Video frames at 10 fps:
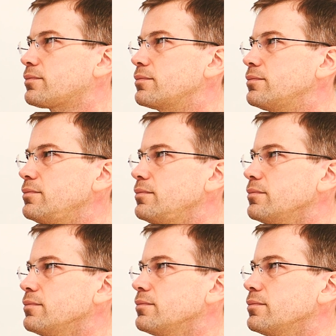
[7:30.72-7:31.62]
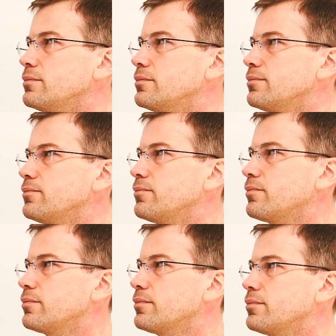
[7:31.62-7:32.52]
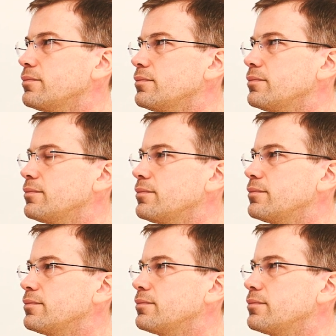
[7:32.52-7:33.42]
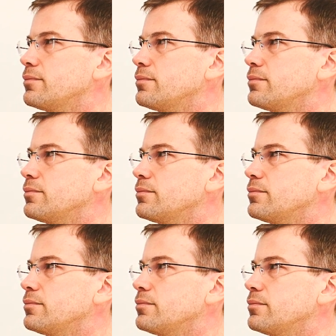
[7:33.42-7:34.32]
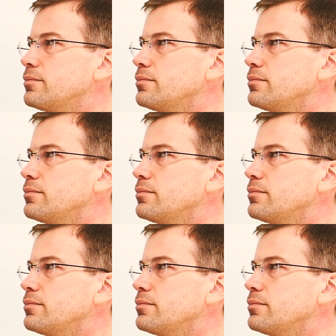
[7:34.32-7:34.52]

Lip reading: The person shown says nothing.